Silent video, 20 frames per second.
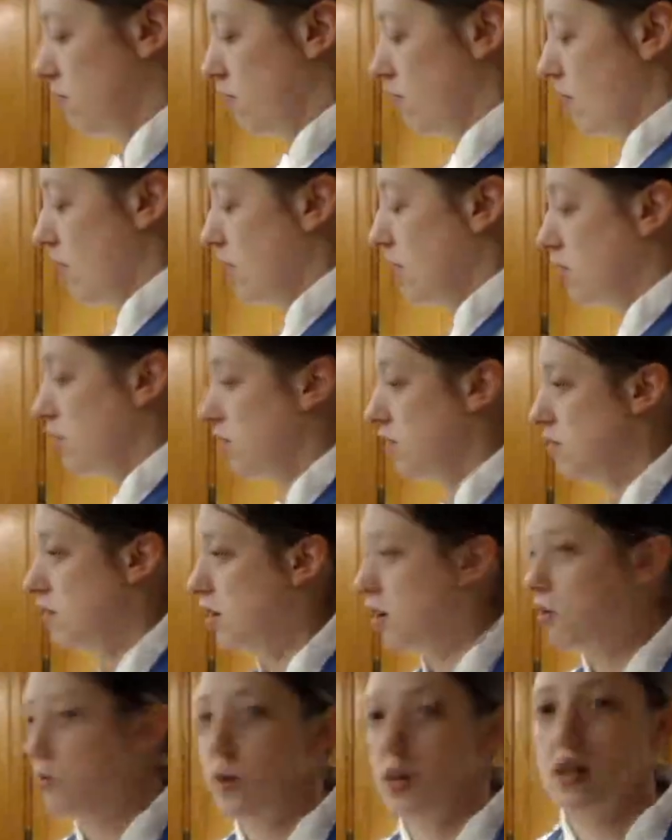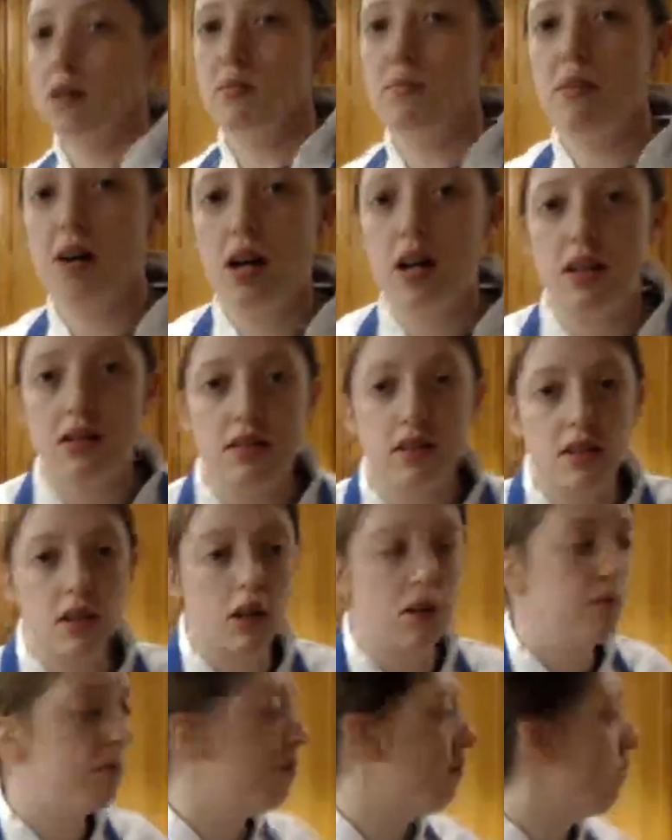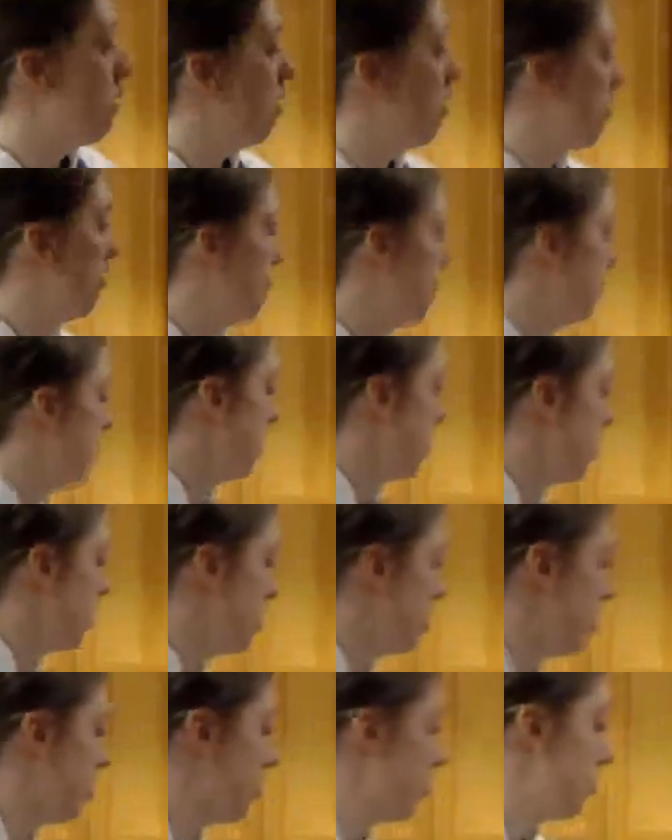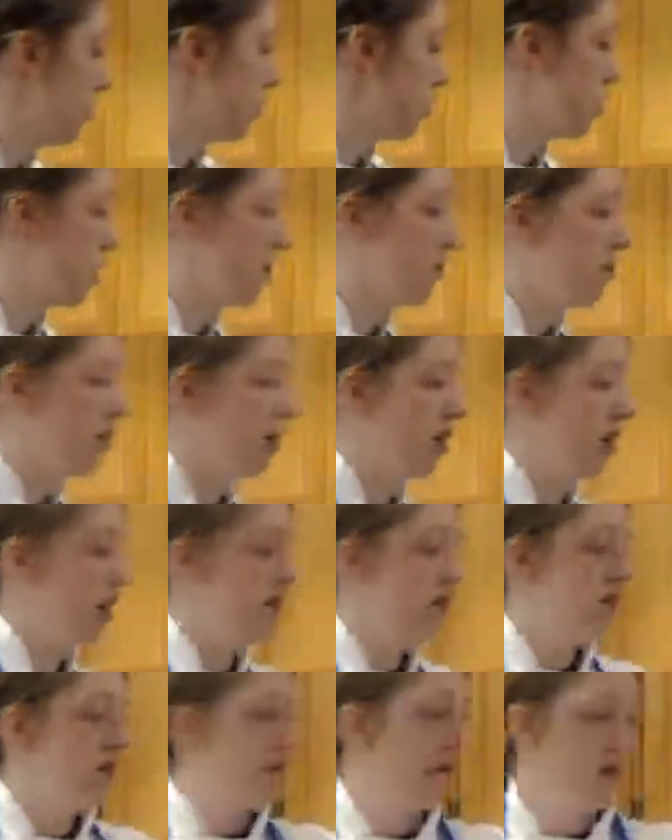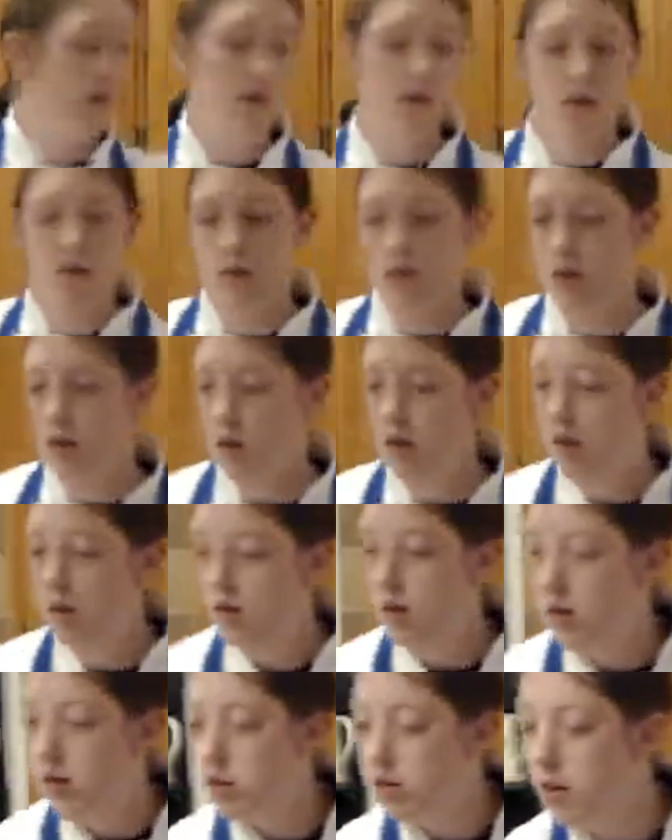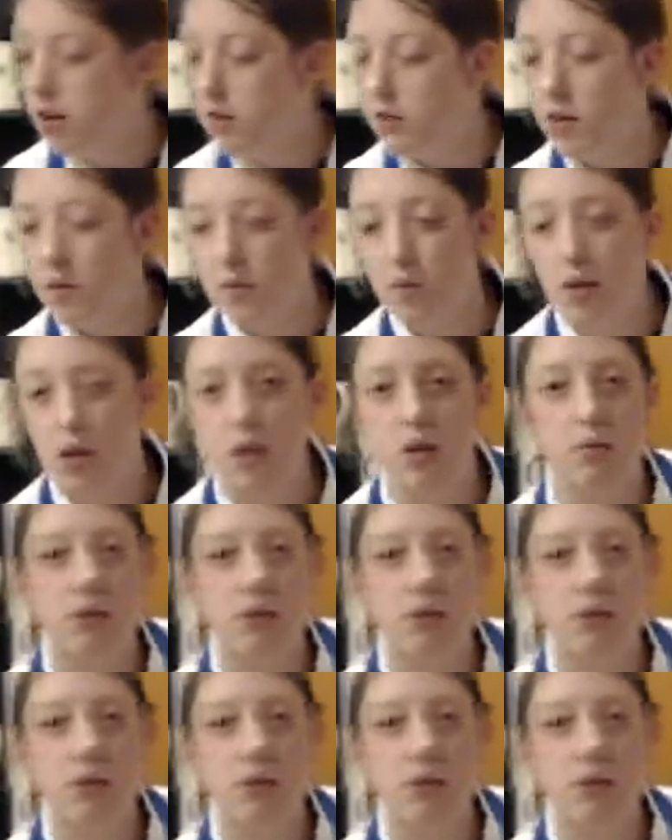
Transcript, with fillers: as you can tell, we combined some of the dishes. We're separating the stuff that we're going to be